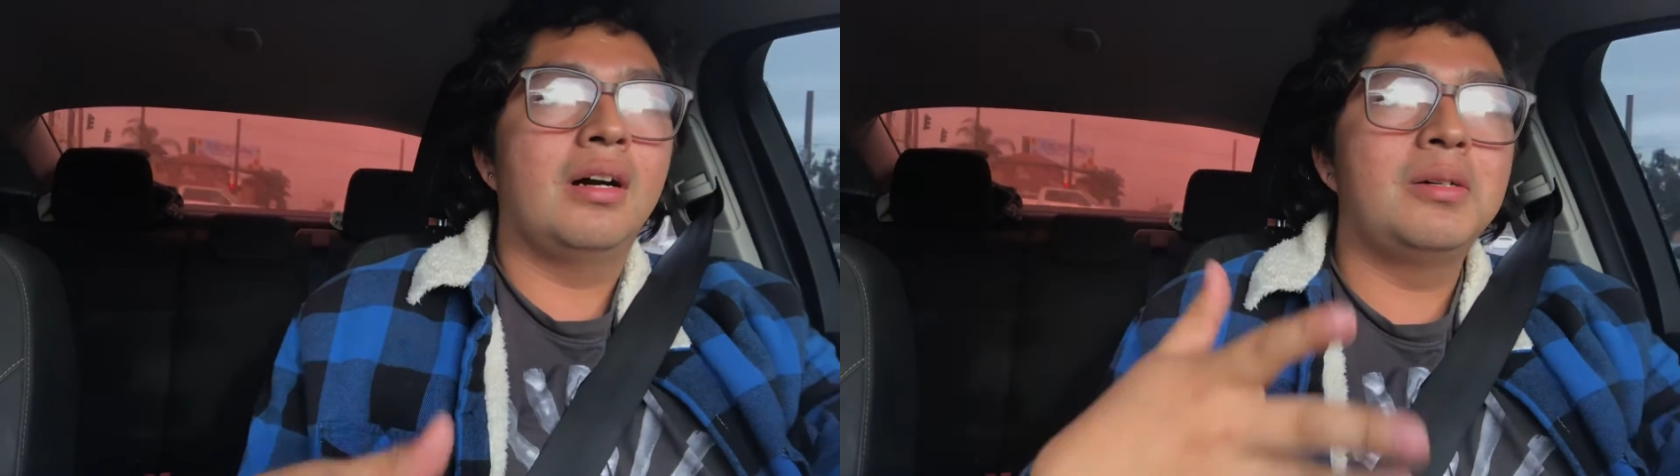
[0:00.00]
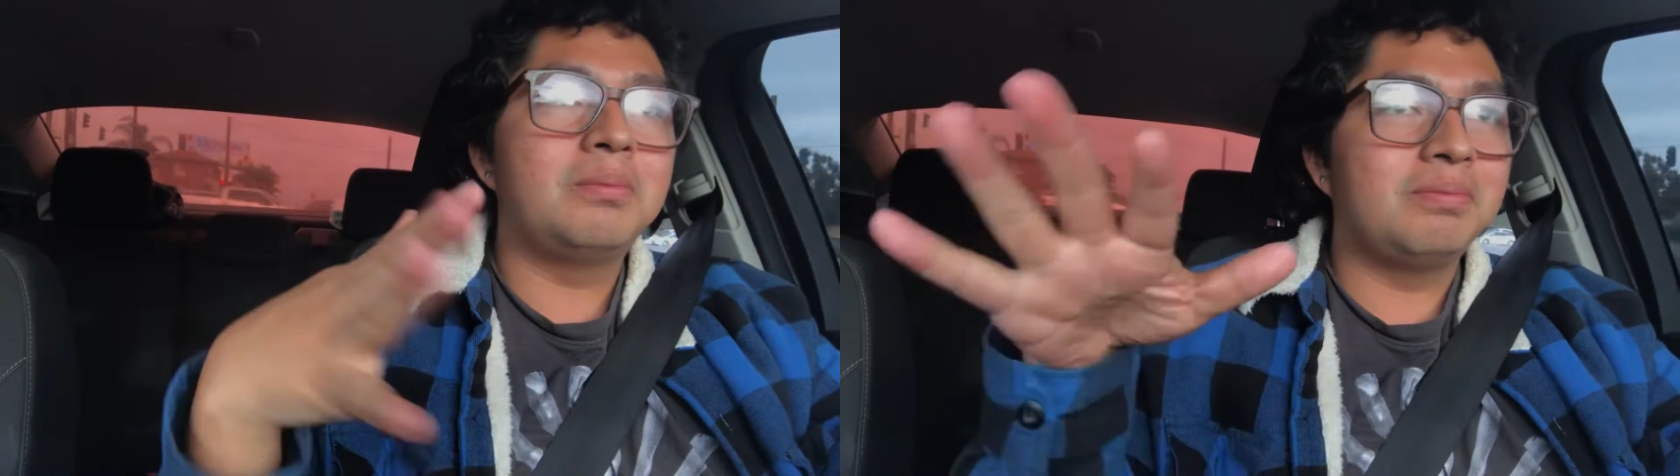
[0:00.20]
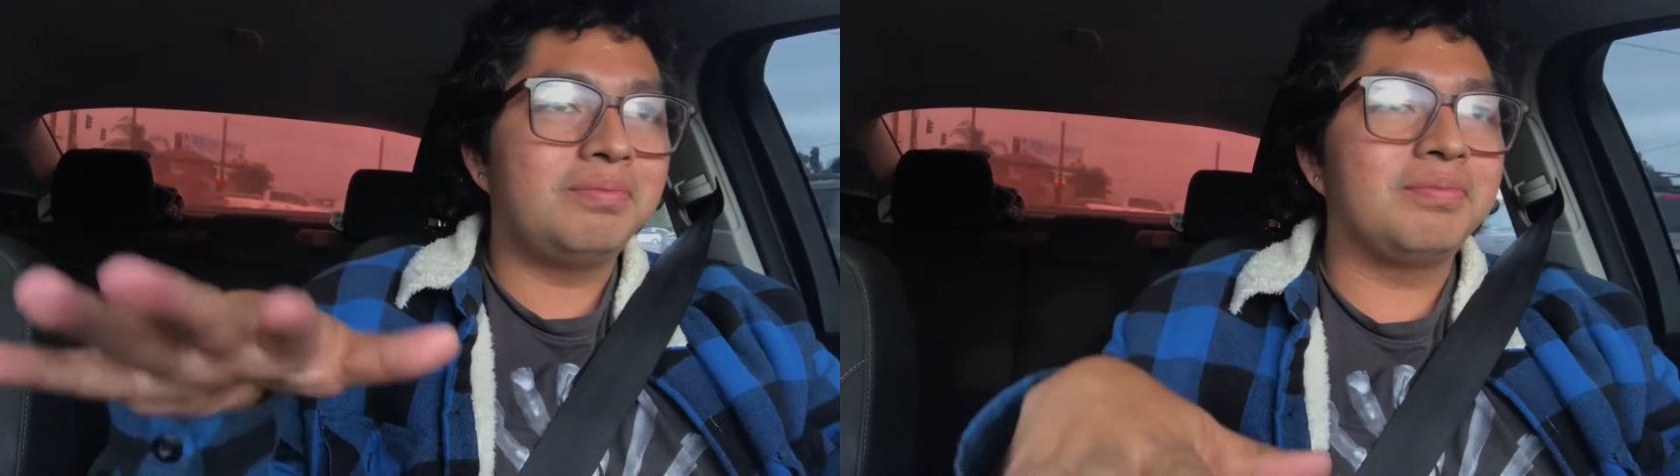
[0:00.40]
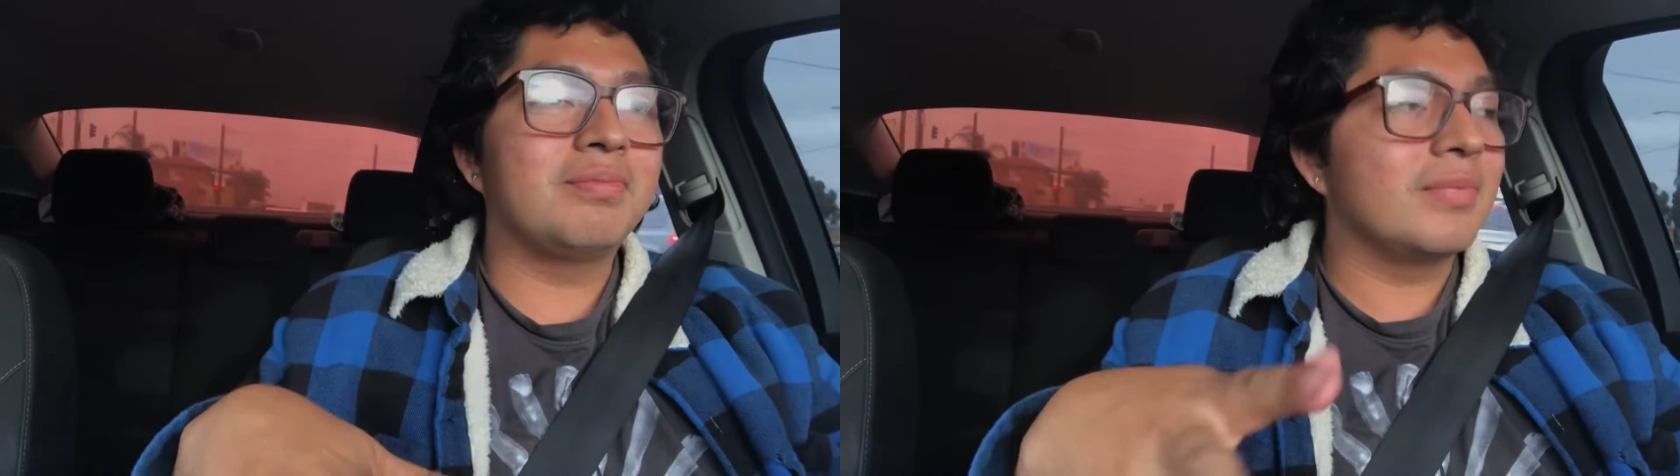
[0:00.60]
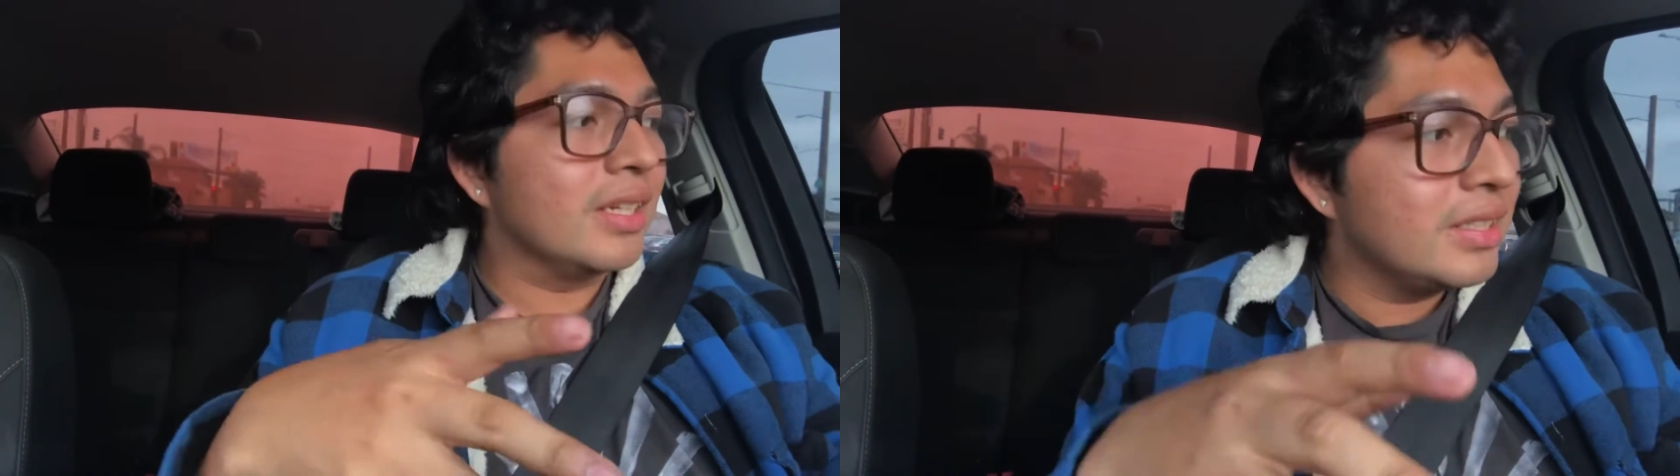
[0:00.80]
Oh,
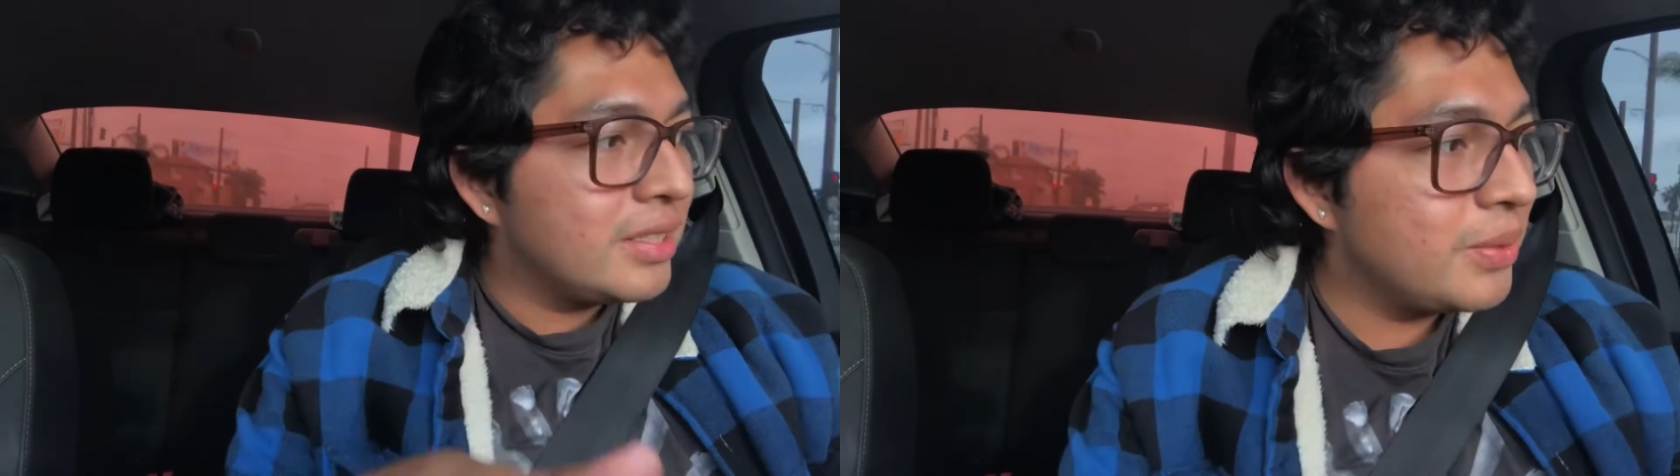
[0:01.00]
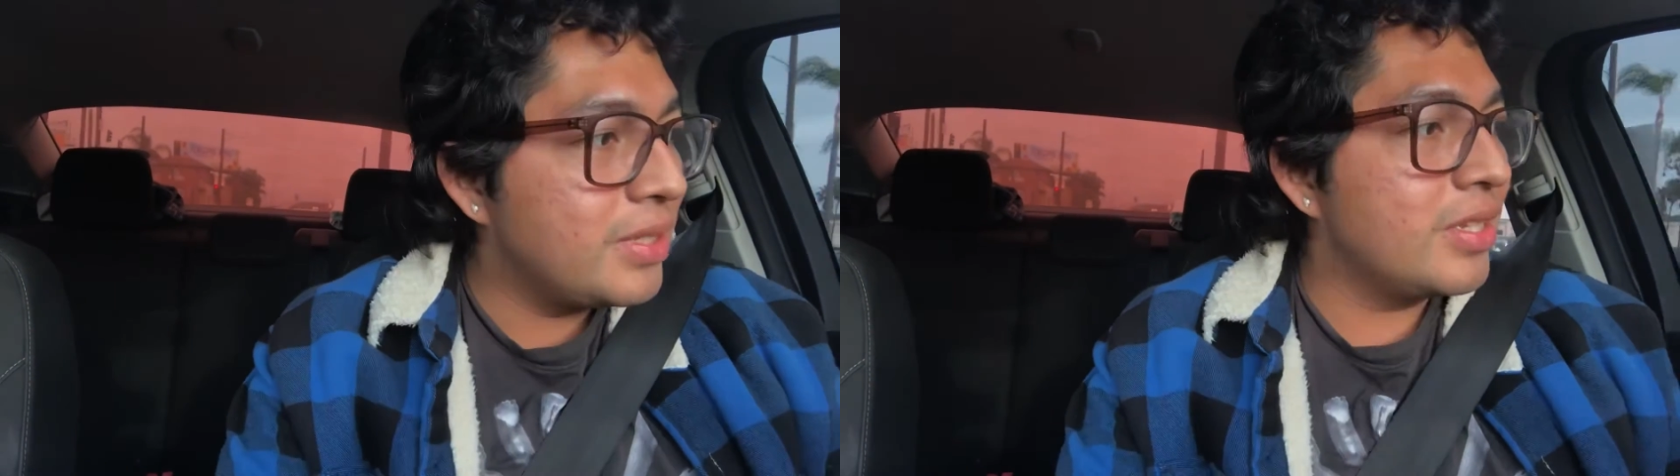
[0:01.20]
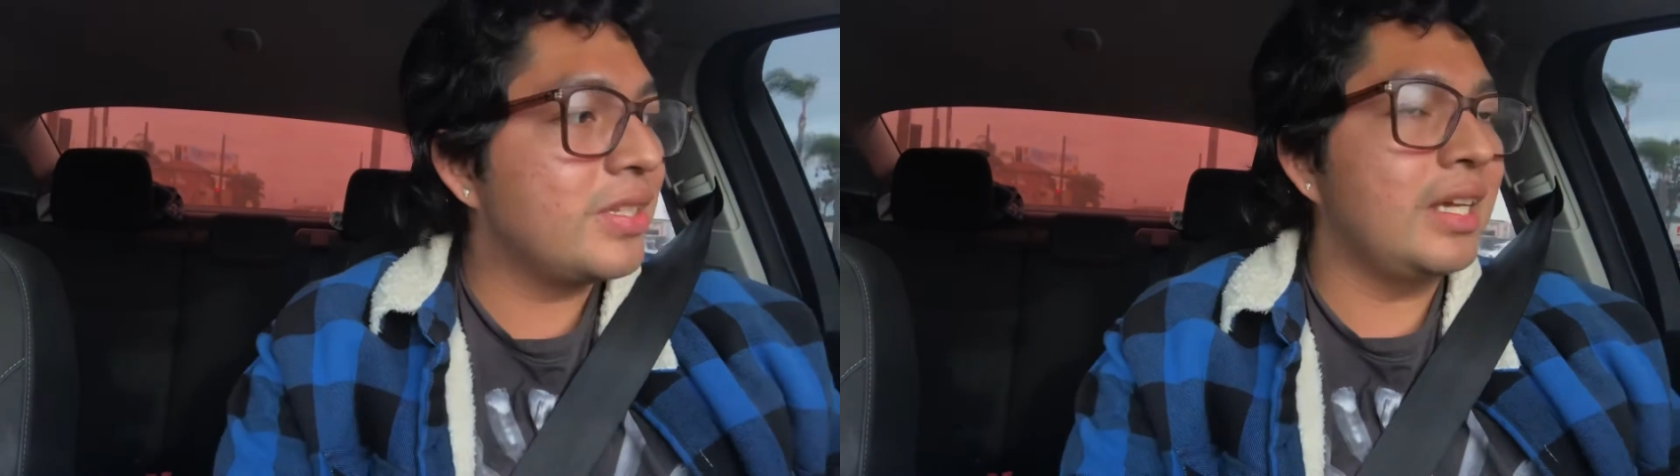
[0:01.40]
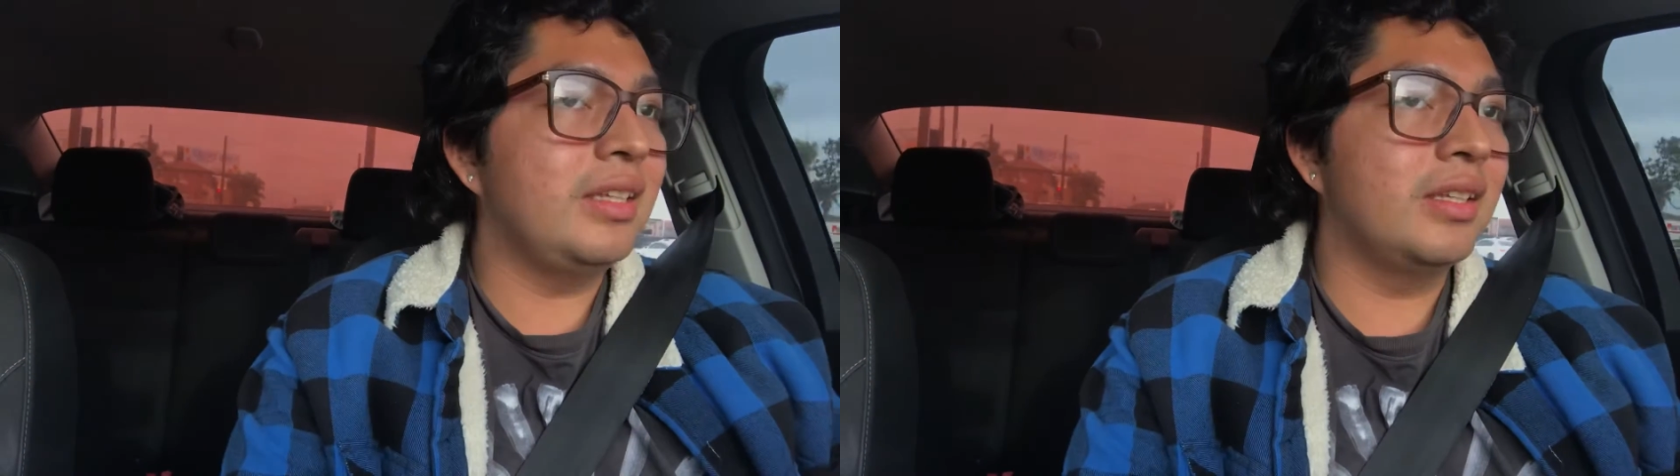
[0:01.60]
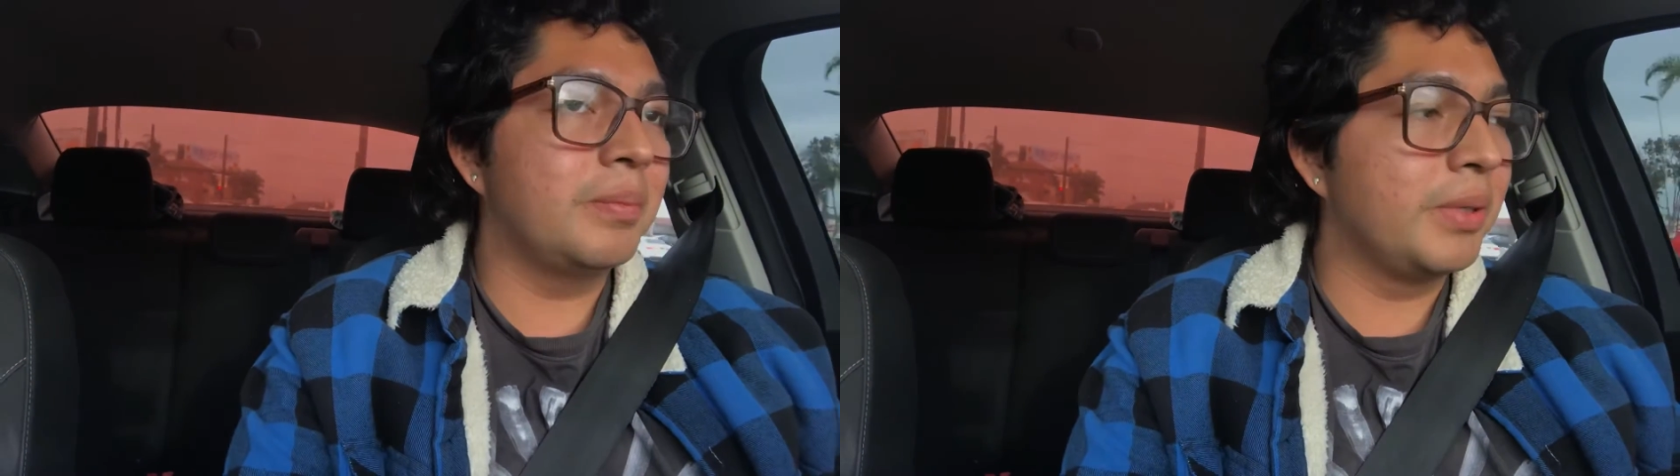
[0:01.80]
cause she was standing there,